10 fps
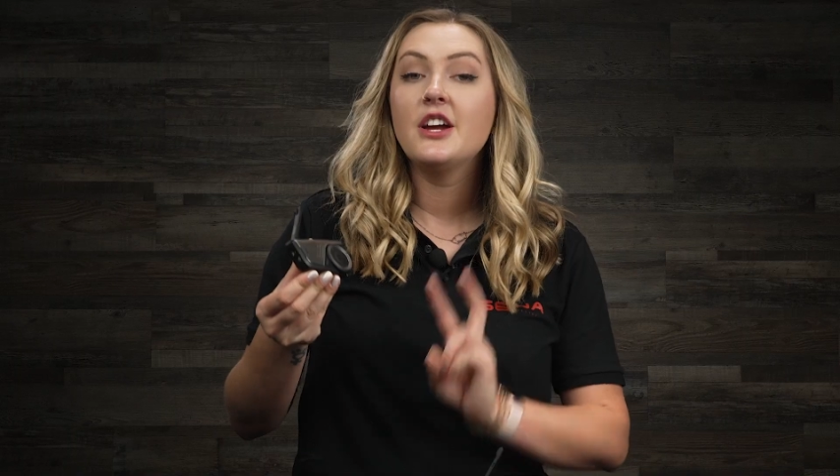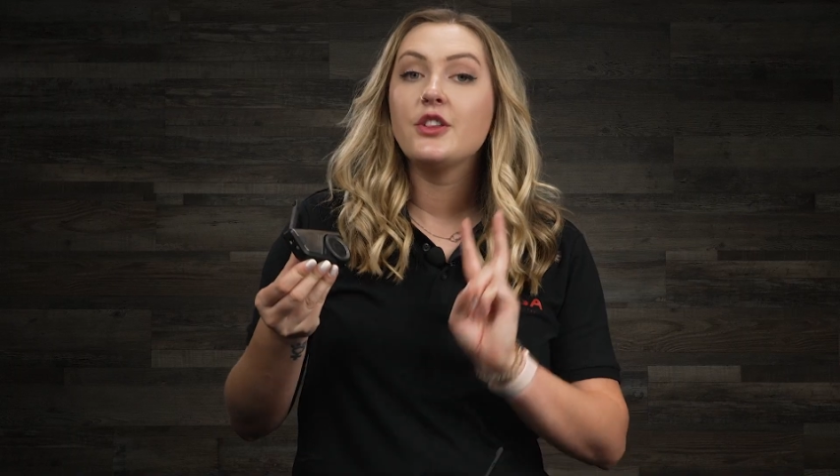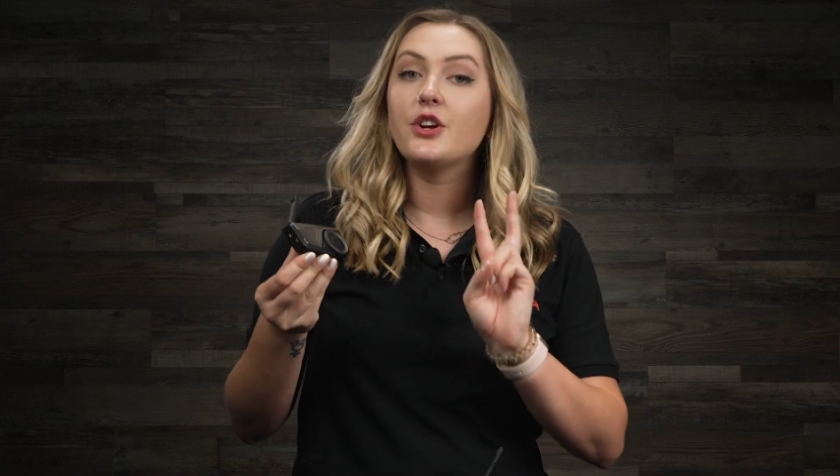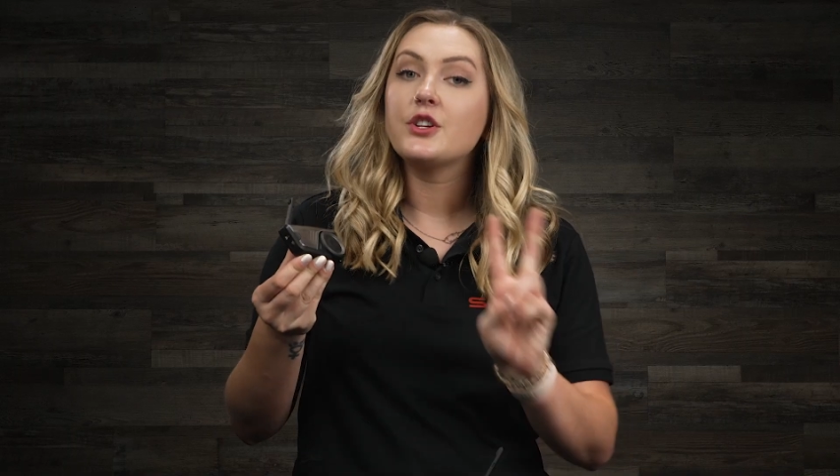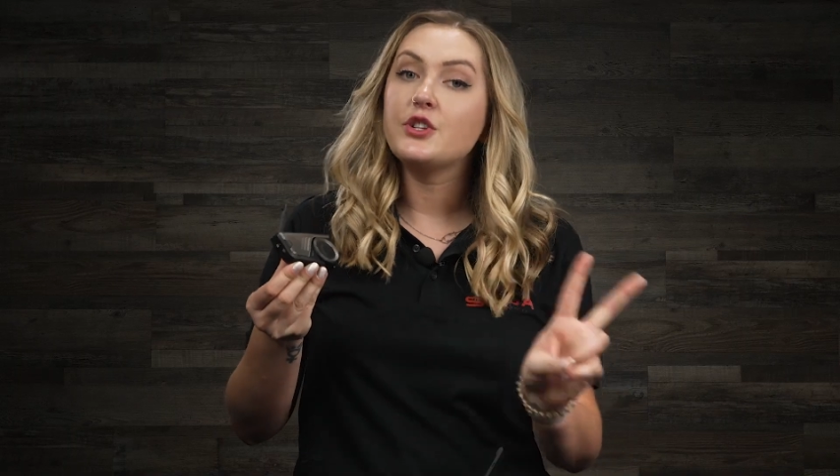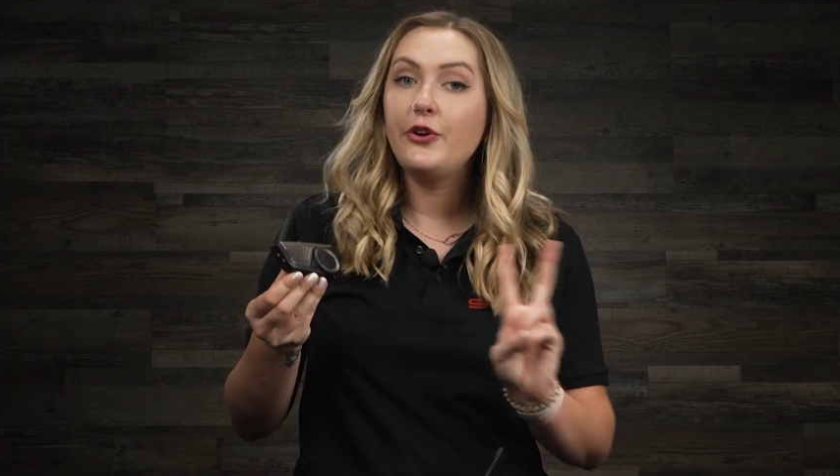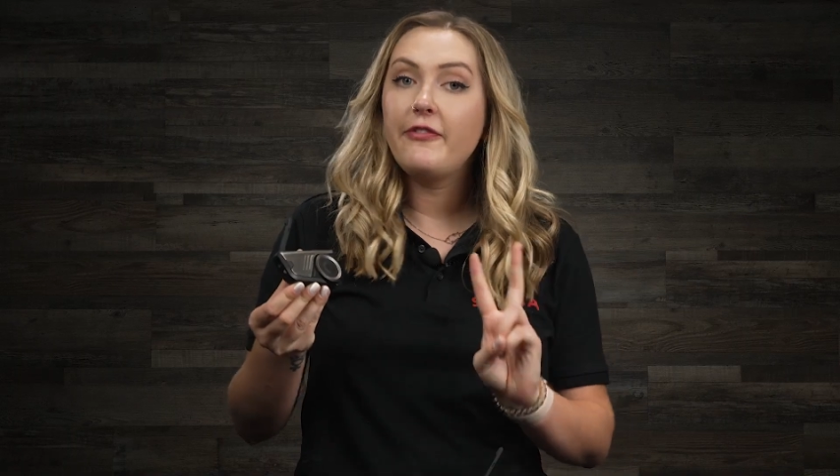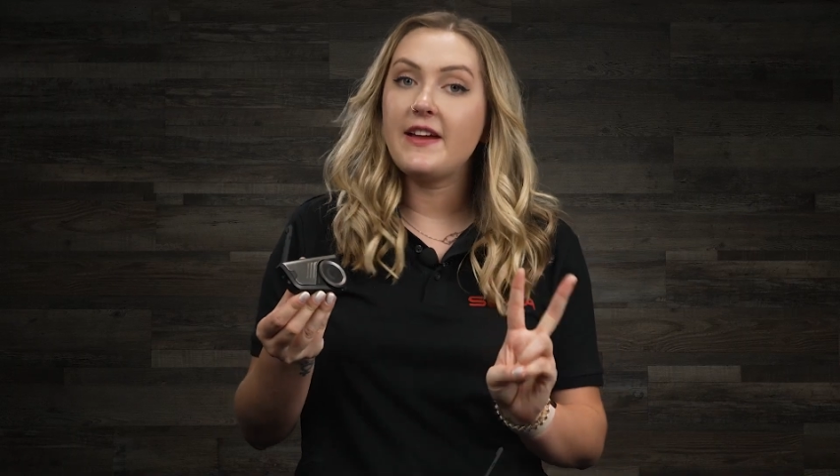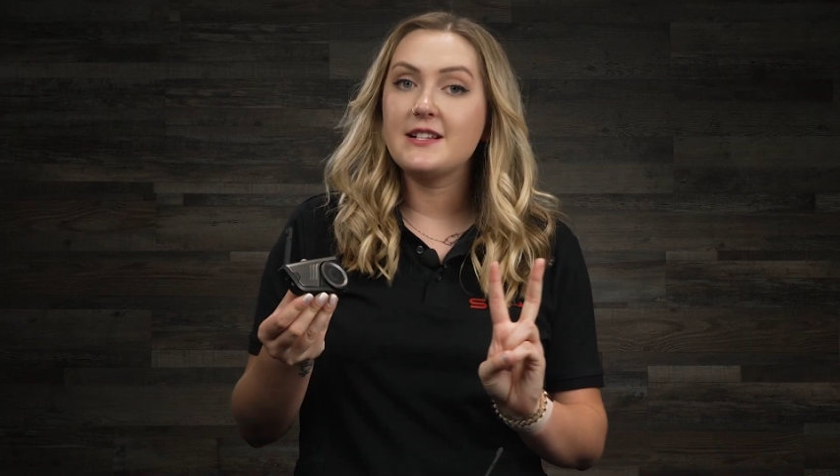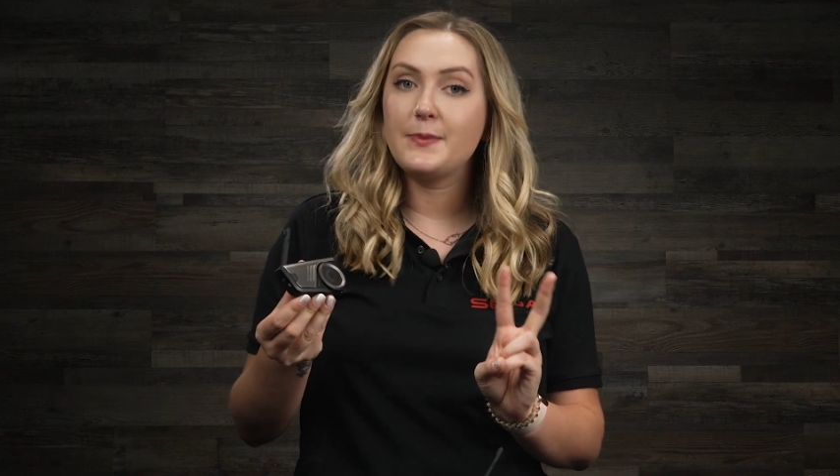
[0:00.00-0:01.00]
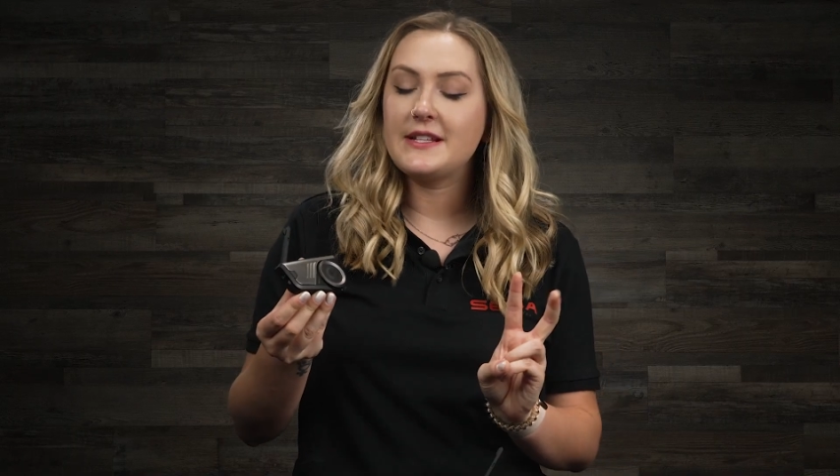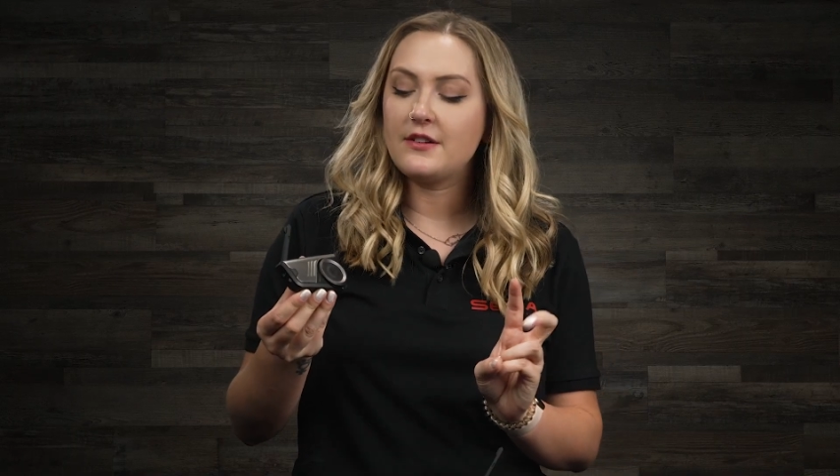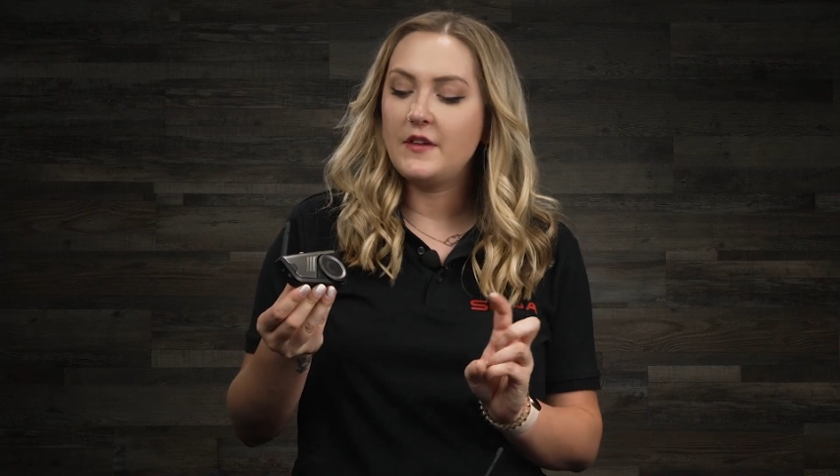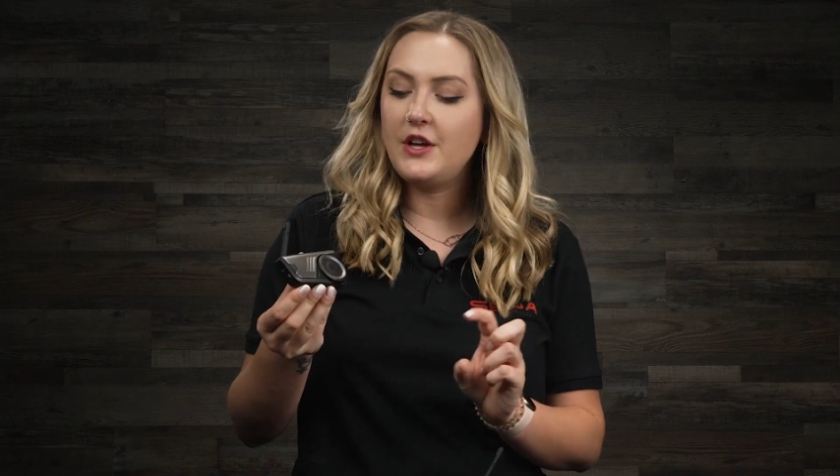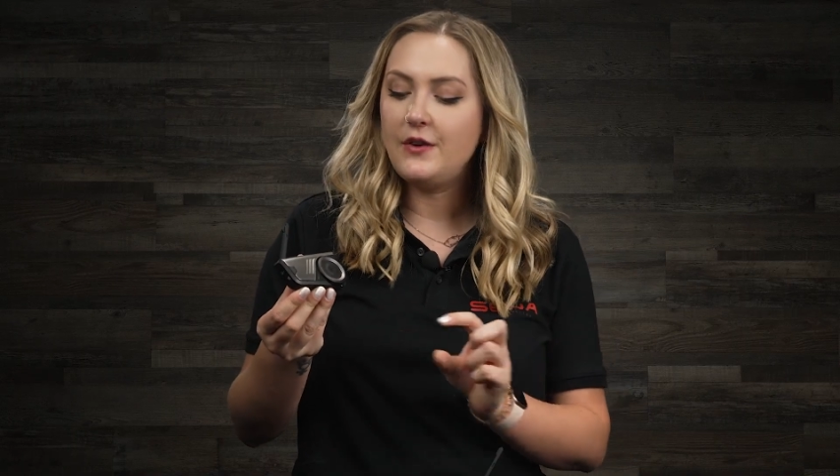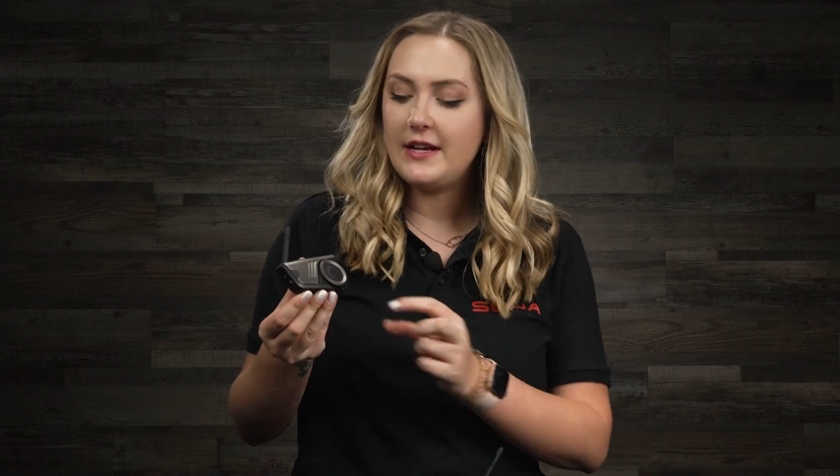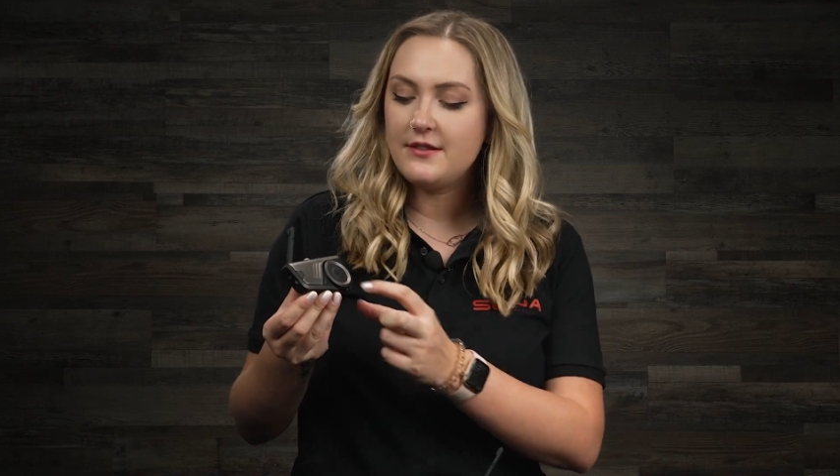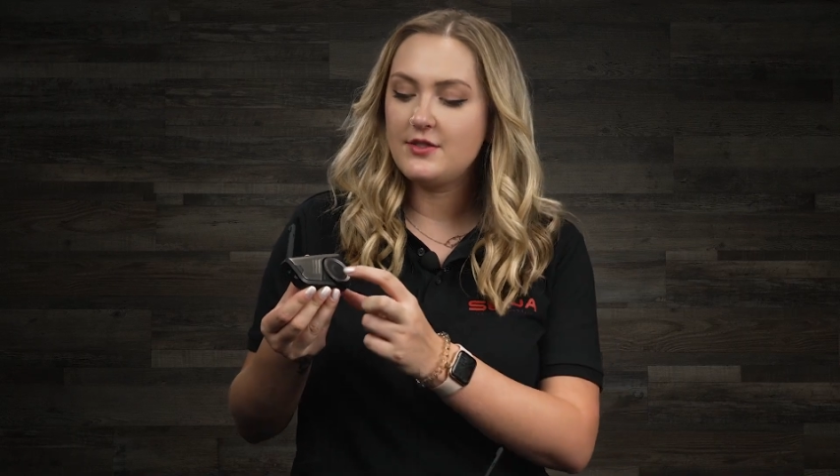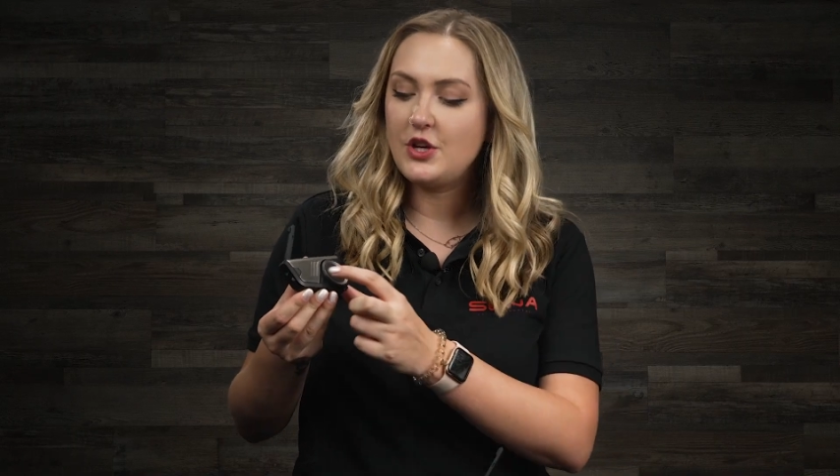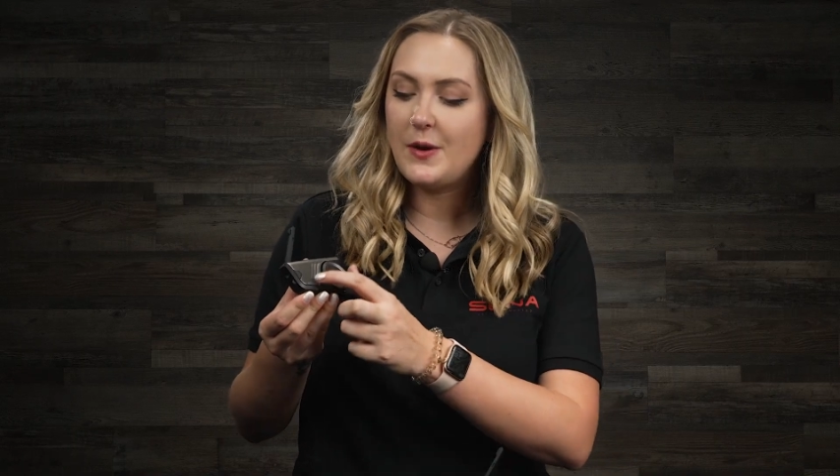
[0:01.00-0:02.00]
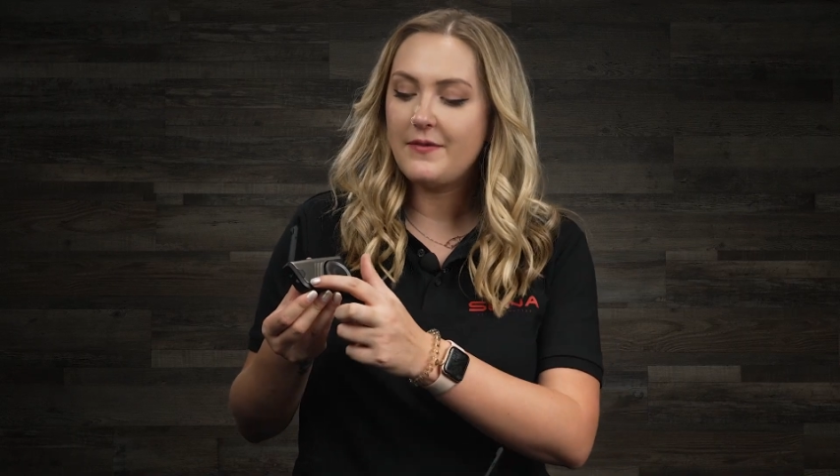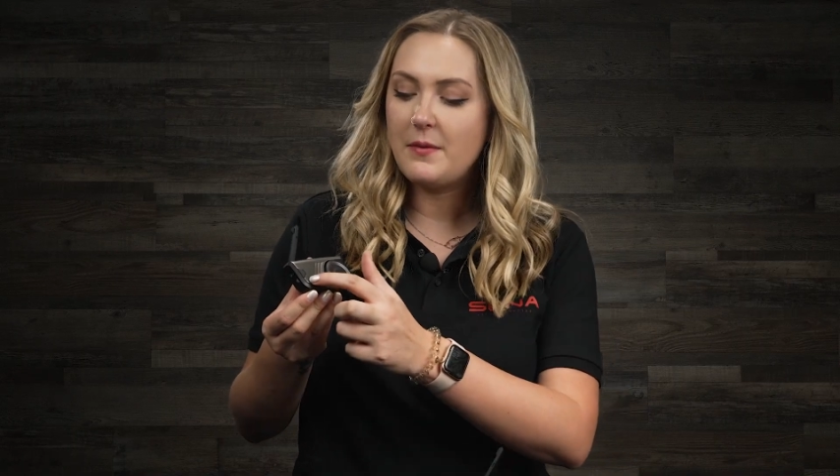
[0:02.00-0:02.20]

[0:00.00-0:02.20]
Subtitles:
There are two faceplates on the unit, so you have